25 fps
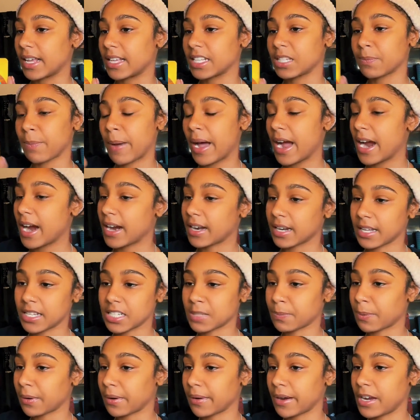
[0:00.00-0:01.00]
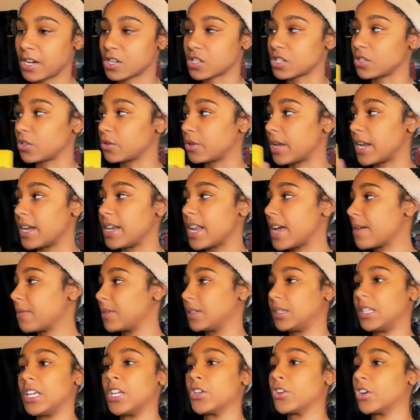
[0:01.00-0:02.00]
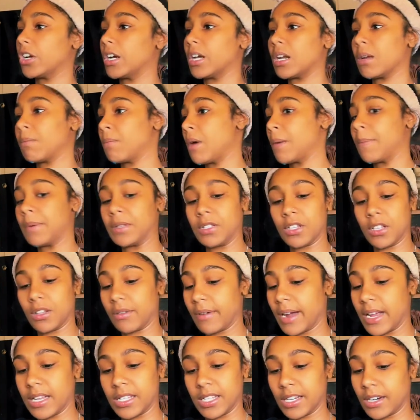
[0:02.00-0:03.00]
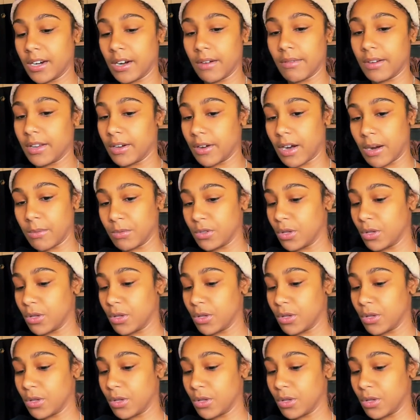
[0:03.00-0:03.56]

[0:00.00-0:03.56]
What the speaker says: that inspired inspiration? They never think you're gonna bump into the right tarot reader.